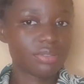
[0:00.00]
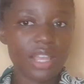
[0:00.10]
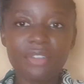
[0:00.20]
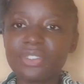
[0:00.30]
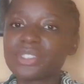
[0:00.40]

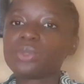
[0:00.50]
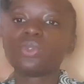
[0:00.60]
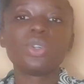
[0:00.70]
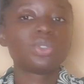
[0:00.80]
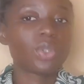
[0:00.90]
Everything would
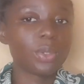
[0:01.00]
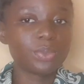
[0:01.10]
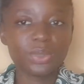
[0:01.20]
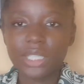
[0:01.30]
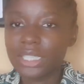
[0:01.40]
just come
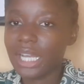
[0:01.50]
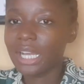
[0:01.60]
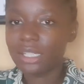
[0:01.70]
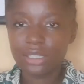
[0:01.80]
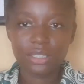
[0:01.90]
together.
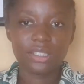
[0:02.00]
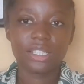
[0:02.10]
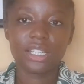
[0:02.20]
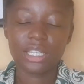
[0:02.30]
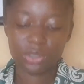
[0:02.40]

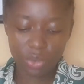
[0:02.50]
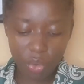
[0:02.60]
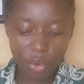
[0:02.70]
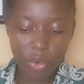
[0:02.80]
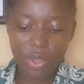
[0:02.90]

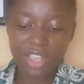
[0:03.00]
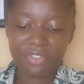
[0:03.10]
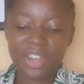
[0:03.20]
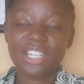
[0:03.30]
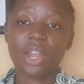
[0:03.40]
So a
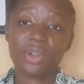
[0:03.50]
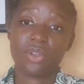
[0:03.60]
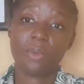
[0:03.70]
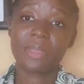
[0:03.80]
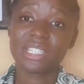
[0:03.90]
friend now
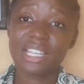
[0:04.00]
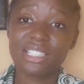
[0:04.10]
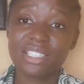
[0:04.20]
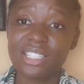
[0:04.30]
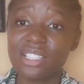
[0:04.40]

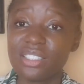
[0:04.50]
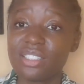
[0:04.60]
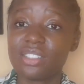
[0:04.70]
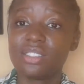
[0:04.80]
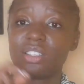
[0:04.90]
recommended
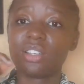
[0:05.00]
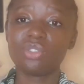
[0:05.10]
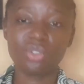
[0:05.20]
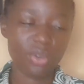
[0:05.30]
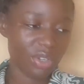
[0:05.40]
this
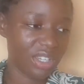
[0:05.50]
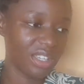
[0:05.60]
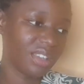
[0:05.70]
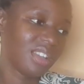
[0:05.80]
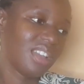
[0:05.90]
drug.
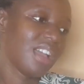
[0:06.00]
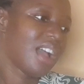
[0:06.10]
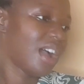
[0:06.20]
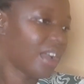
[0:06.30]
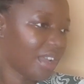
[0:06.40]

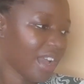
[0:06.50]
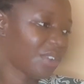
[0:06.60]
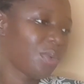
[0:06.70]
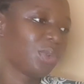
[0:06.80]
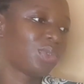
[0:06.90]
I
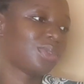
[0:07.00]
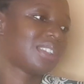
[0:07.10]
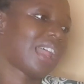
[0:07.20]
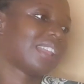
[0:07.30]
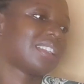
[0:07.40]
don't want to
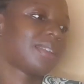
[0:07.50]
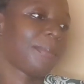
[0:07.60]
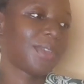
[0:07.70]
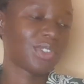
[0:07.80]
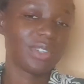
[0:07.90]
start
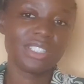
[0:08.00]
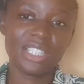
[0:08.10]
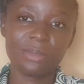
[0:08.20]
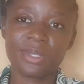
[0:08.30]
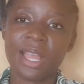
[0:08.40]
mentioning
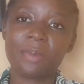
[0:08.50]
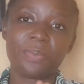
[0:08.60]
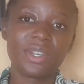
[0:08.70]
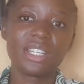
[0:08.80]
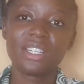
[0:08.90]
names. I
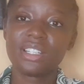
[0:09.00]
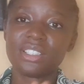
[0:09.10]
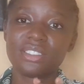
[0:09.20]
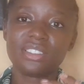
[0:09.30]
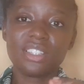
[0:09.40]
pray
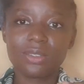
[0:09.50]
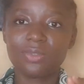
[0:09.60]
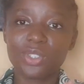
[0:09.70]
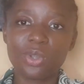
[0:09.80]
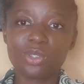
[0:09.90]
this
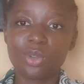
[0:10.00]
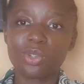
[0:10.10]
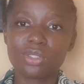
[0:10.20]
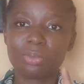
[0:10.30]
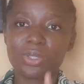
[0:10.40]
video is not
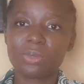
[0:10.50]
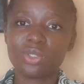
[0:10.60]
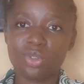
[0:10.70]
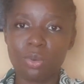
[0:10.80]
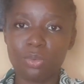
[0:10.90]
going to put me in
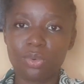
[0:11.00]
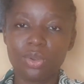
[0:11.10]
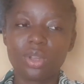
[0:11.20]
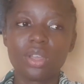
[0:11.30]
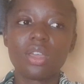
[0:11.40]
trouble.
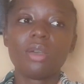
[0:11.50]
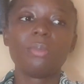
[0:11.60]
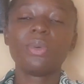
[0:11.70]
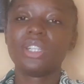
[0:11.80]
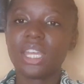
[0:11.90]

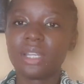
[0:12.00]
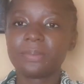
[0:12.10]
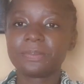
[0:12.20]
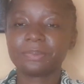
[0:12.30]
But then